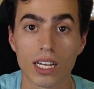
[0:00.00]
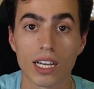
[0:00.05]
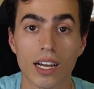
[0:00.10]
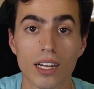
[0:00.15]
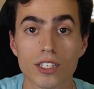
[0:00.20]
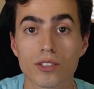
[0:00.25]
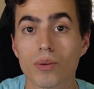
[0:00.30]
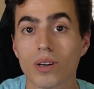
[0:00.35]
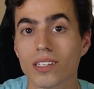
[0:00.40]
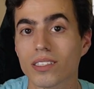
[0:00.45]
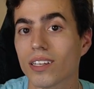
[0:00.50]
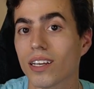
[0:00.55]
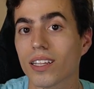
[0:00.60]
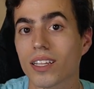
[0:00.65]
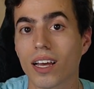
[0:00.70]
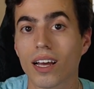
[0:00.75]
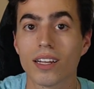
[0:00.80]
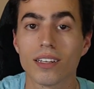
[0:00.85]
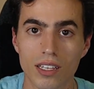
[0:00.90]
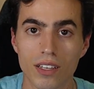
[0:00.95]
kind of just want to say
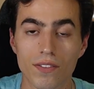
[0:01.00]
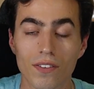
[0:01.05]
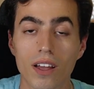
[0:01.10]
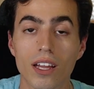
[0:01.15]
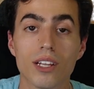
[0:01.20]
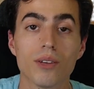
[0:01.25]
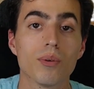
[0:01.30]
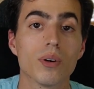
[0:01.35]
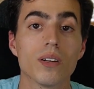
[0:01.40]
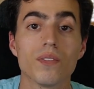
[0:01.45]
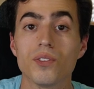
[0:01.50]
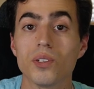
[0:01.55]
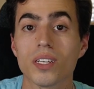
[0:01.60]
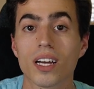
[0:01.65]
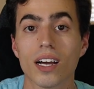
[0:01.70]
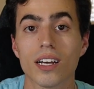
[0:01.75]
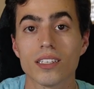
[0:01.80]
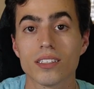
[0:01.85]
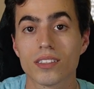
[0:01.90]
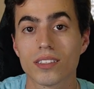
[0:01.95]
that if any one of you
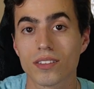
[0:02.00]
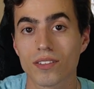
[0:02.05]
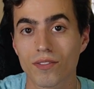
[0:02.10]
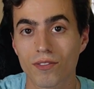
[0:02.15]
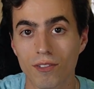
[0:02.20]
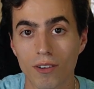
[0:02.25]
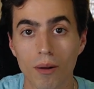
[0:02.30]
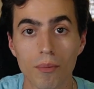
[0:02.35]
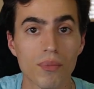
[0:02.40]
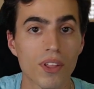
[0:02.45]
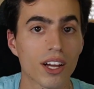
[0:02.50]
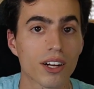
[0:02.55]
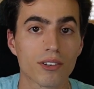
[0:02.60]
guys from that